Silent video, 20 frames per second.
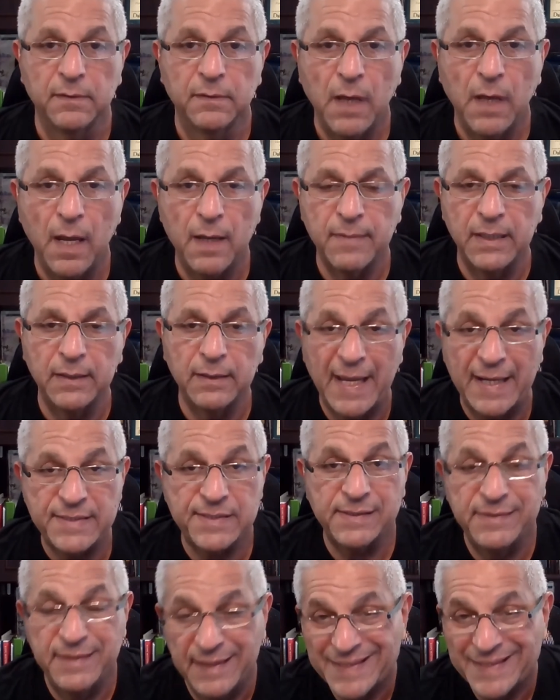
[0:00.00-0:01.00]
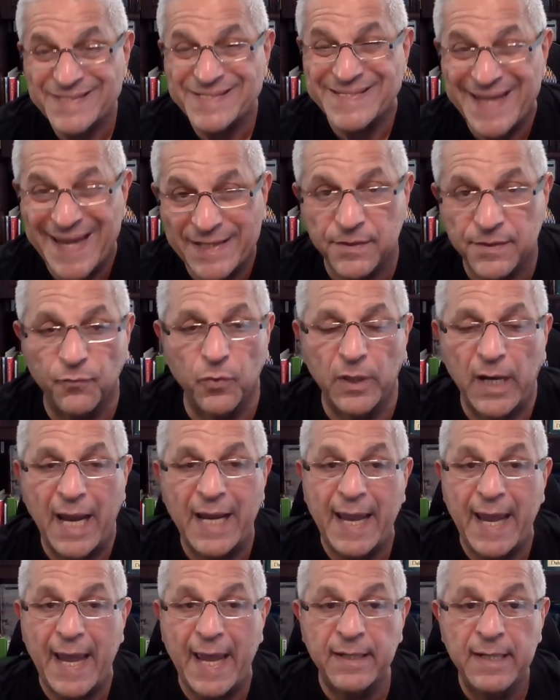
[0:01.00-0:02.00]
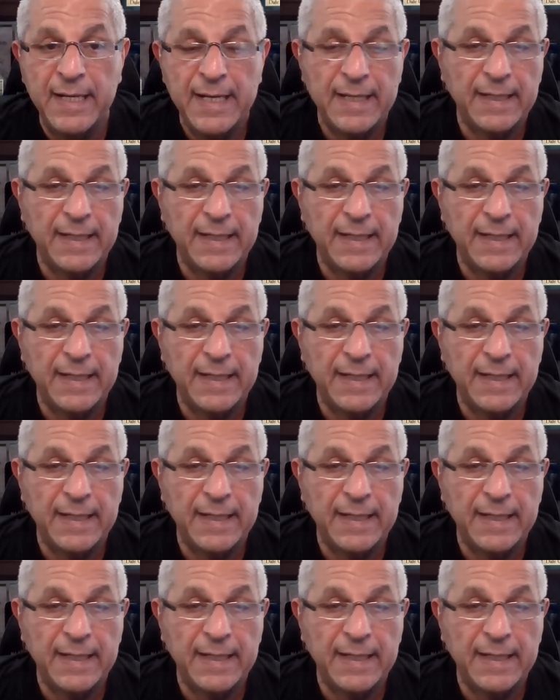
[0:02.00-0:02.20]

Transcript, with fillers: I mean, that's the extent of what I had.